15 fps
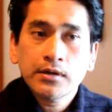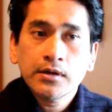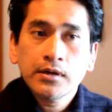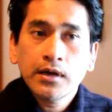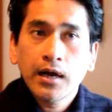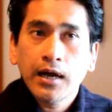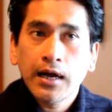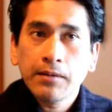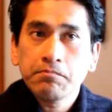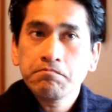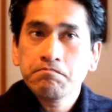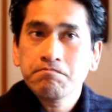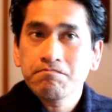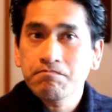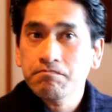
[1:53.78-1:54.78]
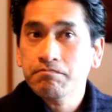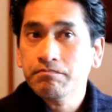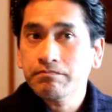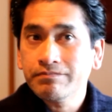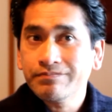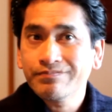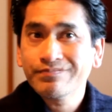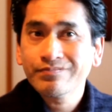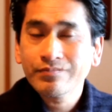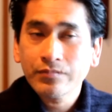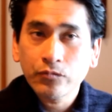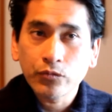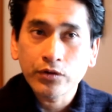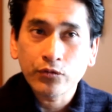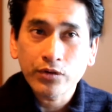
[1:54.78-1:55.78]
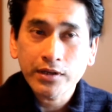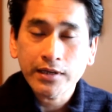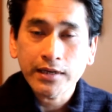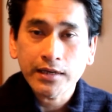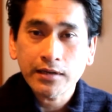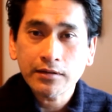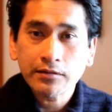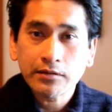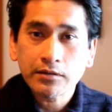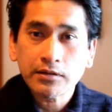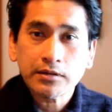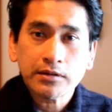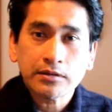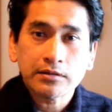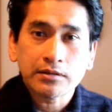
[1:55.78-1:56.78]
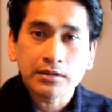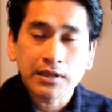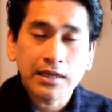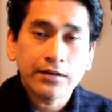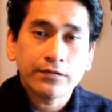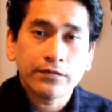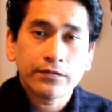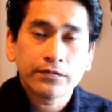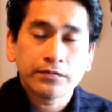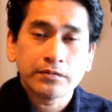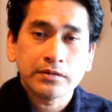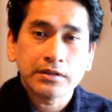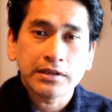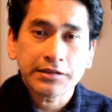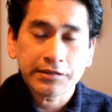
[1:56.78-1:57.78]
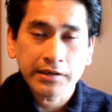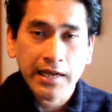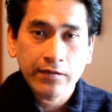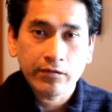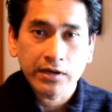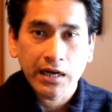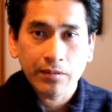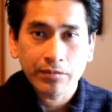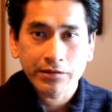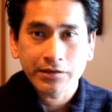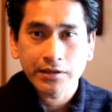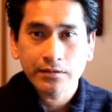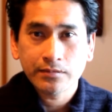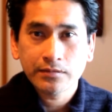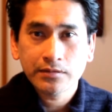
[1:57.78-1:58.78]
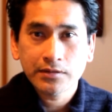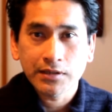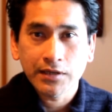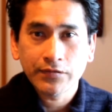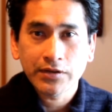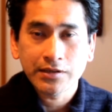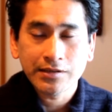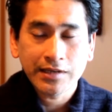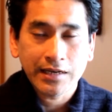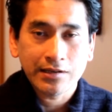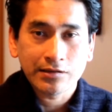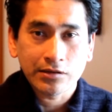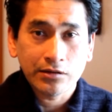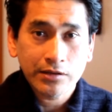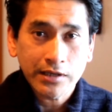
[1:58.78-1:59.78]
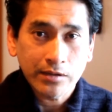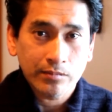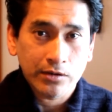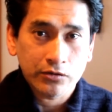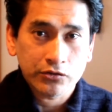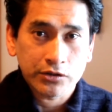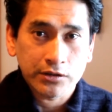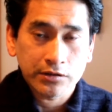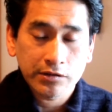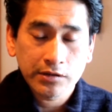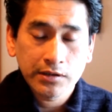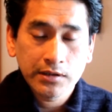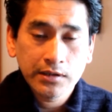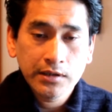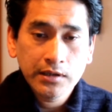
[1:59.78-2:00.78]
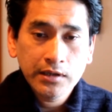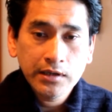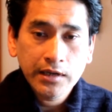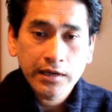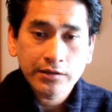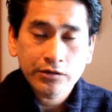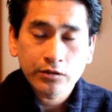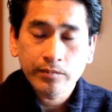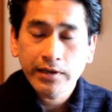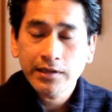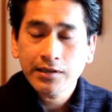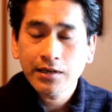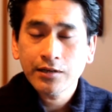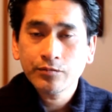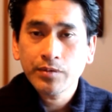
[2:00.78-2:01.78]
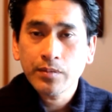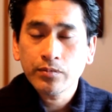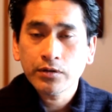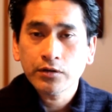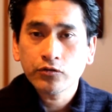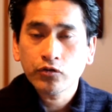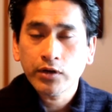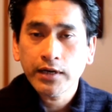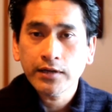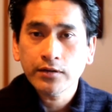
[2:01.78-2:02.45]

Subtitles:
When really, love doesn't have an opposite. Love contains all the emotions. And so many times people are trying